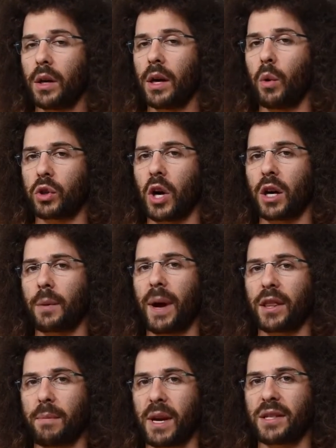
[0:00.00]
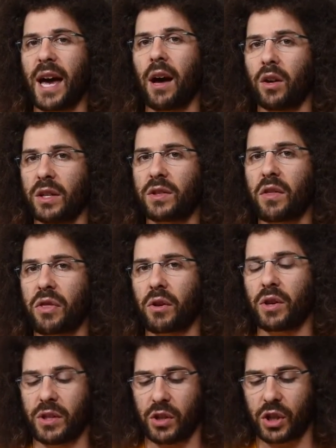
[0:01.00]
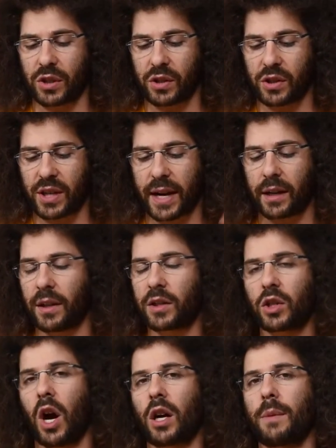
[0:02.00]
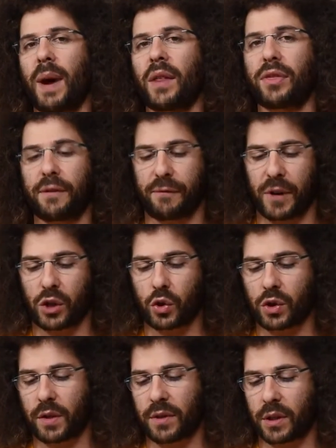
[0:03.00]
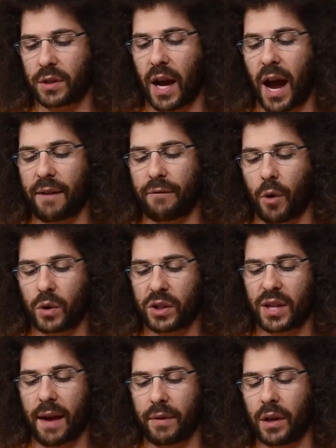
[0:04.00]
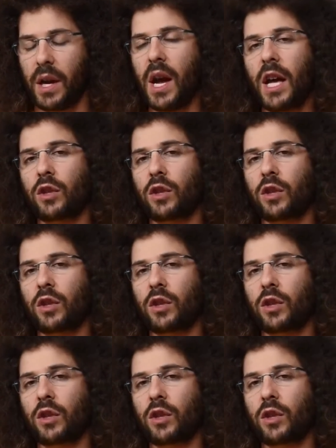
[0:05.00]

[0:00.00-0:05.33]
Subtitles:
Now, we'll talk about the mentalities and theories in just a second. Let's talk about the features of this iPhone 7.